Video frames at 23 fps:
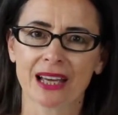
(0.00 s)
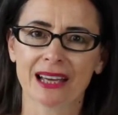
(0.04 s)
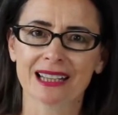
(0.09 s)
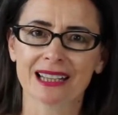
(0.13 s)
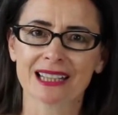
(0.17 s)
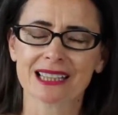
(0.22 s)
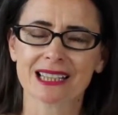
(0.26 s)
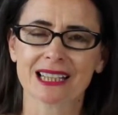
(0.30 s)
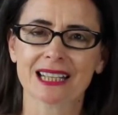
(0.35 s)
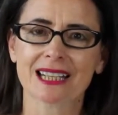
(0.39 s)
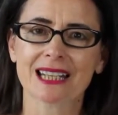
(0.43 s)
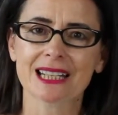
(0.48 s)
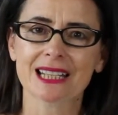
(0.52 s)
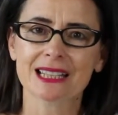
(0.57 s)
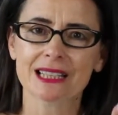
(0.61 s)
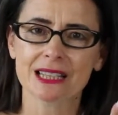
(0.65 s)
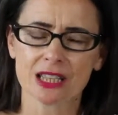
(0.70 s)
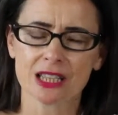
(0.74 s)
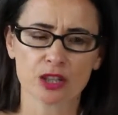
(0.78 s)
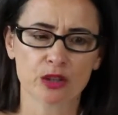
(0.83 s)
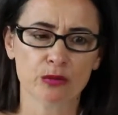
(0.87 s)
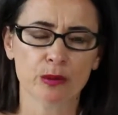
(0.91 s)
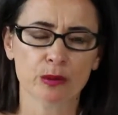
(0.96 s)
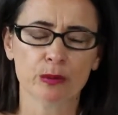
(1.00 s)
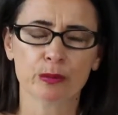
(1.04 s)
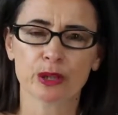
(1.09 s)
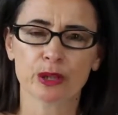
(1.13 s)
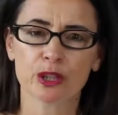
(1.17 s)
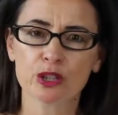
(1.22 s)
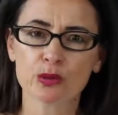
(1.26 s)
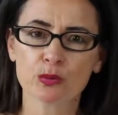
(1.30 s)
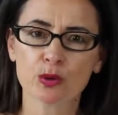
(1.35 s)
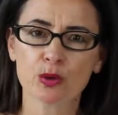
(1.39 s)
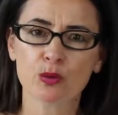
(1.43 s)
And it's unnecessary. But
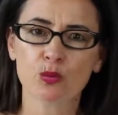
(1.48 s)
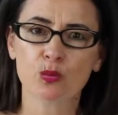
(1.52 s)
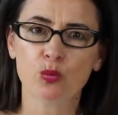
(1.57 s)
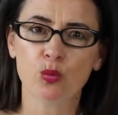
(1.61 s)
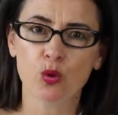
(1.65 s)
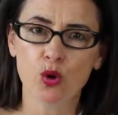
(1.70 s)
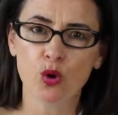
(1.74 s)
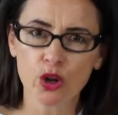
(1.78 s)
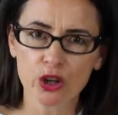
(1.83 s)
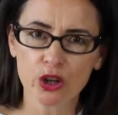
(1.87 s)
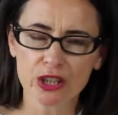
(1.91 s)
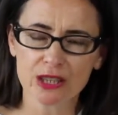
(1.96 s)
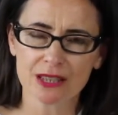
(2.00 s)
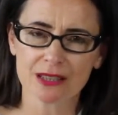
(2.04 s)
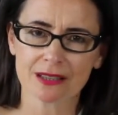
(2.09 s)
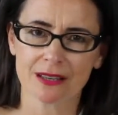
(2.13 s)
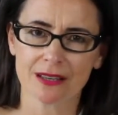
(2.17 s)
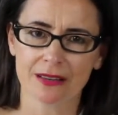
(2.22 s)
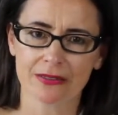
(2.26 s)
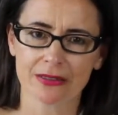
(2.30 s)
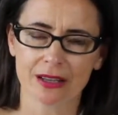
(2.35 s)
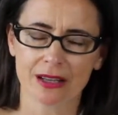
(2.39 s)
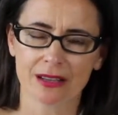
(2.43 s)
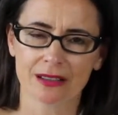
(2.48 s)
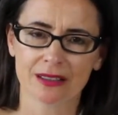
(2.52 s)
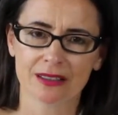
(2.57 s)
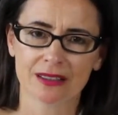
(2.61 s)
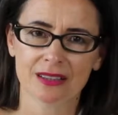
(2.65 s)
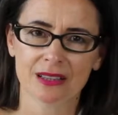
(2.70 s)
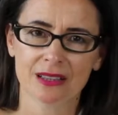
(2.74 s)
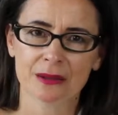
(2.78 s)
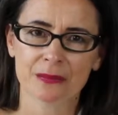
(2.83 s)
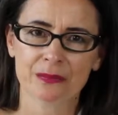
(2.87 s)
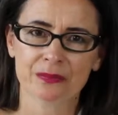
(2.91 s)
because we work together,
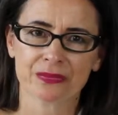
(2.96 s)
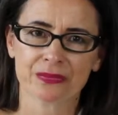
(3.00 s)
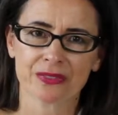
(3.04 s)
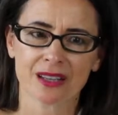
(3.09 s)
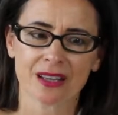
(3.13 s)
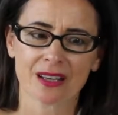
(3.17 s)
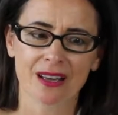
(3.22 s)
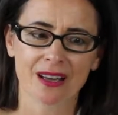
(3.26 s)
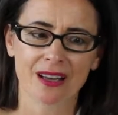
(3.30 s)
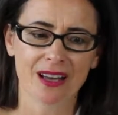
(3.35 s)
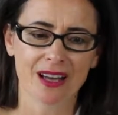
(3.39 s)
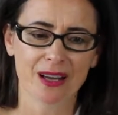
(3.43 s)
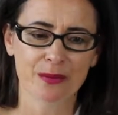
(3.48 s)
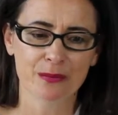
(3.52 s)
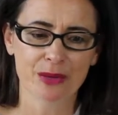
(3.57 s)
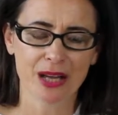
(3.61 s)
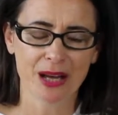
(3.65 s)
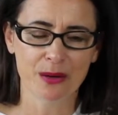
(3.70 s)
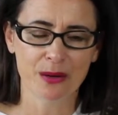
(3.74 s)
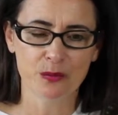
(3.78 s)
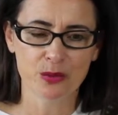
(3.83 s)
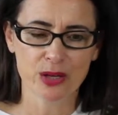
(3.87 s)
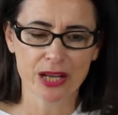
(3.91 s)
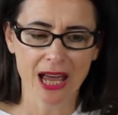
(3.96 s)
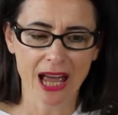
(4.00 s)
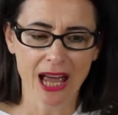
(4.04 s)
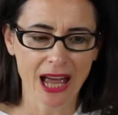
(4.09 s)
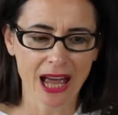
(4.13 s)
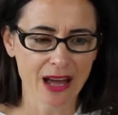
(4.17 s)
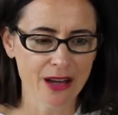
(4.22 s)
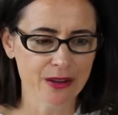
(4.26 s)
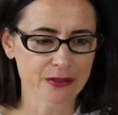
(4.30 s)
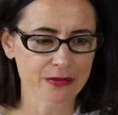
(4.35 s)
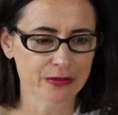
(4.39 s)
and we
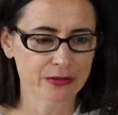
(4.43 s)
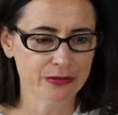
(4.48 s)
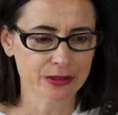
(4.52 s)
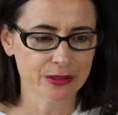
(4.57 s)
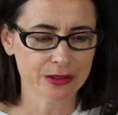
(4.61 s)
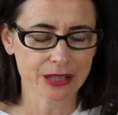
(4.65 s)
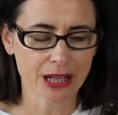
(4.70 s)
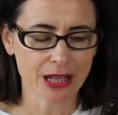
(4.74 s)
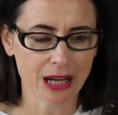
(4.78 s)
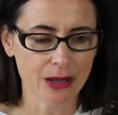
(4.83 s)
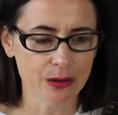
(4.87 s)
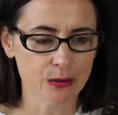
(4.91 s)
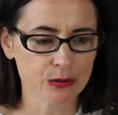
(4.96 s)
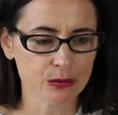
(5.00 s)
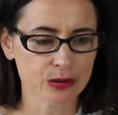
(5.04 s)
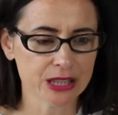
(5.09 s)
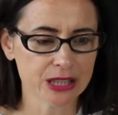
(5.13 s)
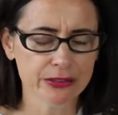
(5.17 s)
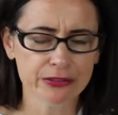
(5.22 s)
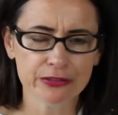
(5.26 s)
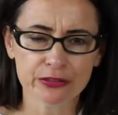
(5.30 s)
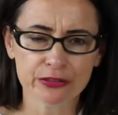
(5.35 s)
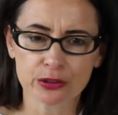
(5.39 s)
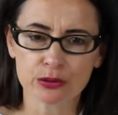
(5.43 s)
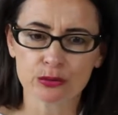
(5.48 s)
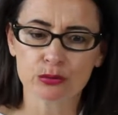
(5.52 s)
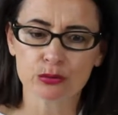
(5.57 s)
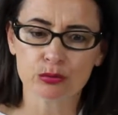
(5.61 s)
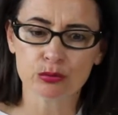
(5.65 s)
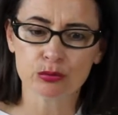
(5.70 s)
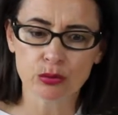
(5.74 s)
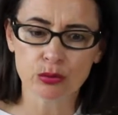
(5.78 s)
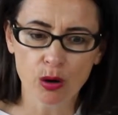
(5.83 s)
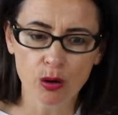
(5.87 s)
have
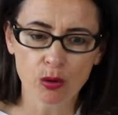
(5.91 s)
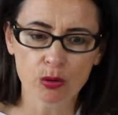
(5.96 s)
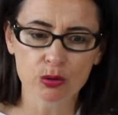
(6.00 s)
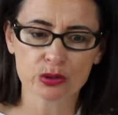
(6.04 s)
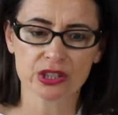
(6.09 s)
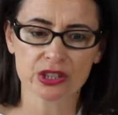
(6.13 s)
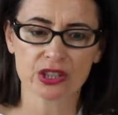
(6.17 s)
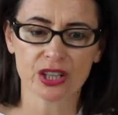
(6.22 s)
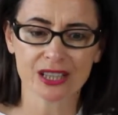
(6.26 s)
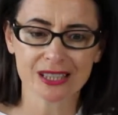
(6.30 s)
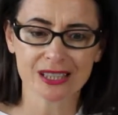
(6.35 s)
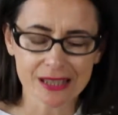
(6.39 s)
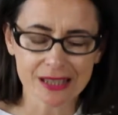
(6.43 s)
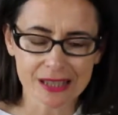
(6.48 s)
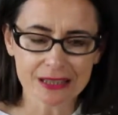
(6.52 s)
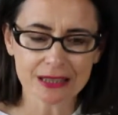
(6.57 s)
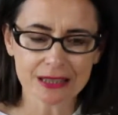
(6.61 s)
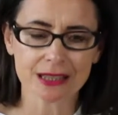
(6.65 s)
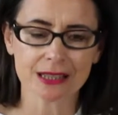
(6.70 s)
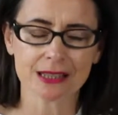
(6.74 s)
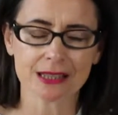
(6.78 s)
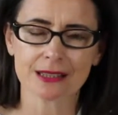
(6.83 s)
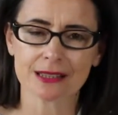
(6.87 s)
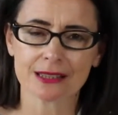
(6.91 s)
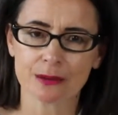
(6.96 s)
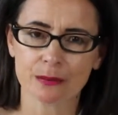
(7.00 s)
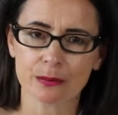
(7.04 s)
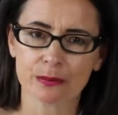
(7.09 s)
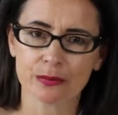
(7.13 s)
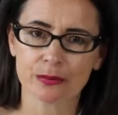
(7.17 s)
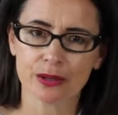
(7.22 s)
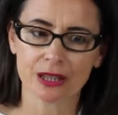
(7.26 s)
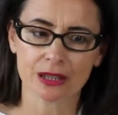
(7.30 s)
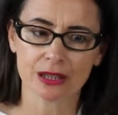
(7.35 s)
different roles and identities
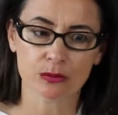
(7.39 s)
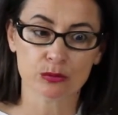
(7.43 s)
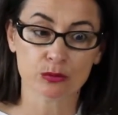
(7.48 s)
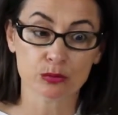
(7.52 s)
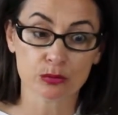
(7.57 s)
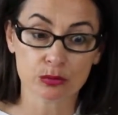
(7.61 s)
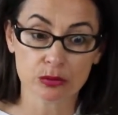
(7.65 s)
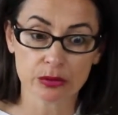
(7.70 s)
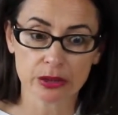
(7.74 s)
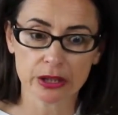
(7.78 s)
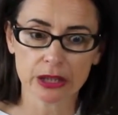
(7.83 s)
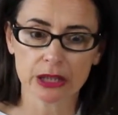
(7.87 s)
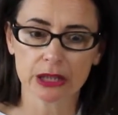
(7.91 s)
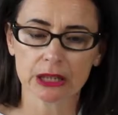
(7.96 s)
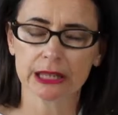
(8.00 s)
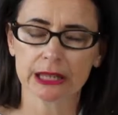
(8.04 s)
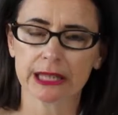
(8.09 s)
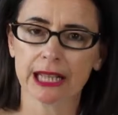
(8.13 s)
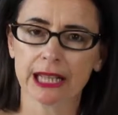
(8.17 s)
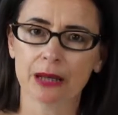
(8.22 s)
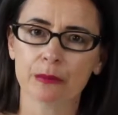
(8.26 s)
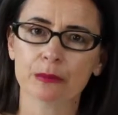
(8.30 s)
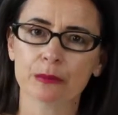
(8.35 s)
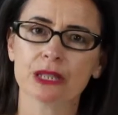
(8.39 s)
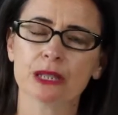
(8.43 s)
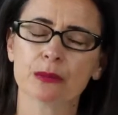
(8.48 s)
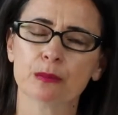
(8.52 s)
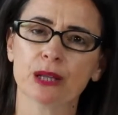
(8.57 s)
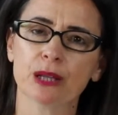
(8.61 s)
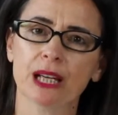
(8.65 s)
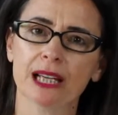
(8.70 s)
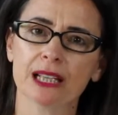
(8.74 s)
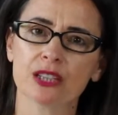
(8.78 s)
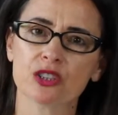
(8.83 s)
that really come
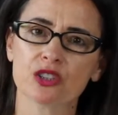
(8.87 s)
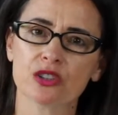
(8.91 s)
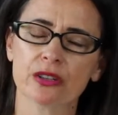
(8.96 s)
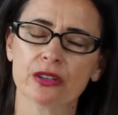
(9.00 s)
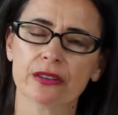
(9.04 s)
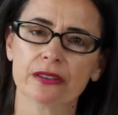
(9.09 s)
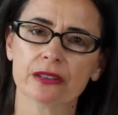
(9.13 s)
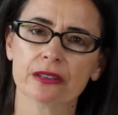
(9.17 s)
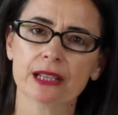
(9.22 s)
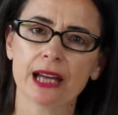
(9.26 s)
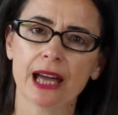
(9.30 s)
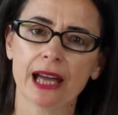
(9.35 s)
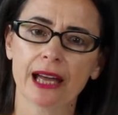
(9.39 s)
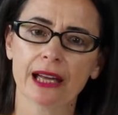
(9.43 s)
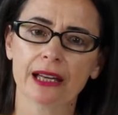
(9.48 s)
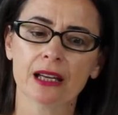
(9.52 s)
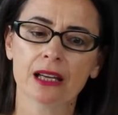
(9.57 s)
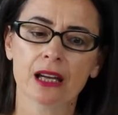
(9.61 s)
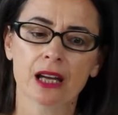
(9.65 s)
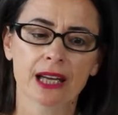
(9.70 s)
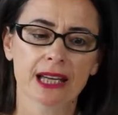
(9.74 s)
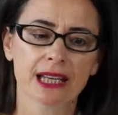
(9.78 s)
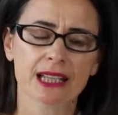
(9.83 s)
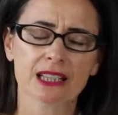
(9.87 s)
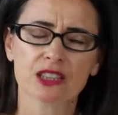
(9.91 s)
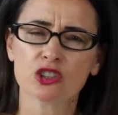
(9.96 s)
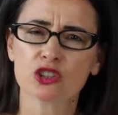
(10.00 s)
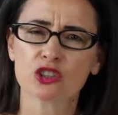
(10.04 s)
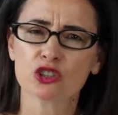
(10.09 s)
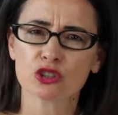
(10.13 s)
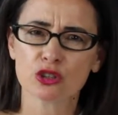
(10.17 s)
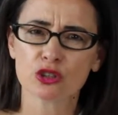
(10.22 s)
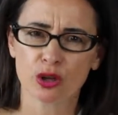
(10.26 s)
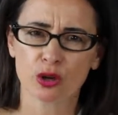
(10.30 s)
into play during the day,
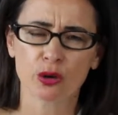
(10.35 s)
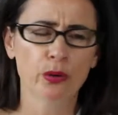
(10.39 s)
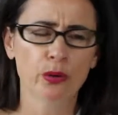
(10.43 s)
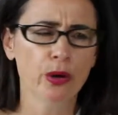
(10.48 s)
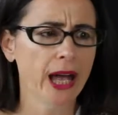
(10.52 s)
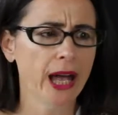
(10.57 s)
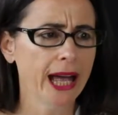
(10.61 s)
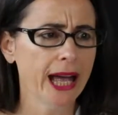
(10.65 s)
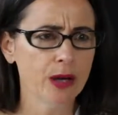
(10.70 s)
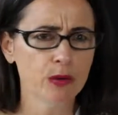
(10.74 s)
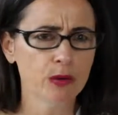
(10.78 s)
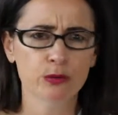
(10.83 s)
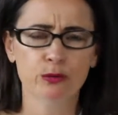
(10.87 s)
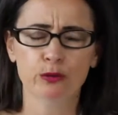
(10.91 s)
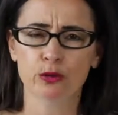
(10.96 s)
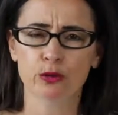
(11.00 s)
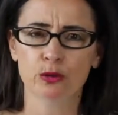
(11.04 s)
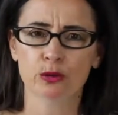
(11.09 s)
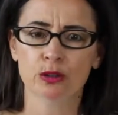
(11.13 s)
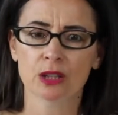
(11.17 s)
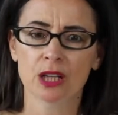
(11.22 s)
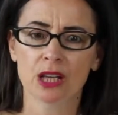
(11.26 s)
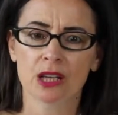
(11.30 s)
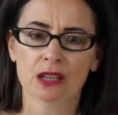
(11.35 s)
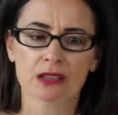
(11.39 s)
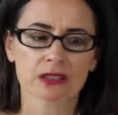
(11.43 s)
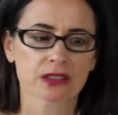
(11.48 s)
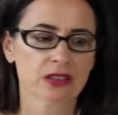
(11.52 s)
it's so helpful.